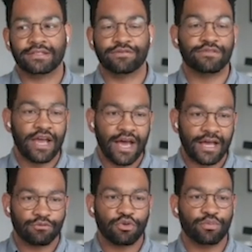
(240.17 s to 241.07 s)
if
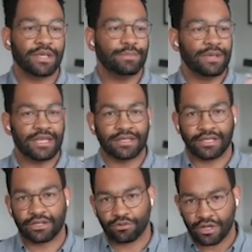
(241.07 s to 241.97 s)
not, we'll be meeting
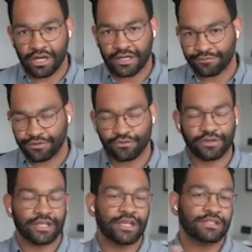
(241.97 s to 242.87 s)
later on. Feel
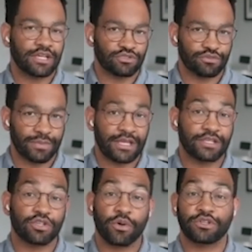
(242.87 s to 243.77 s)
free to get in touch with me,
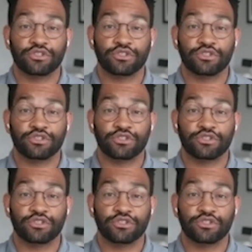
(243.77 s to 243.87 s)
so on and so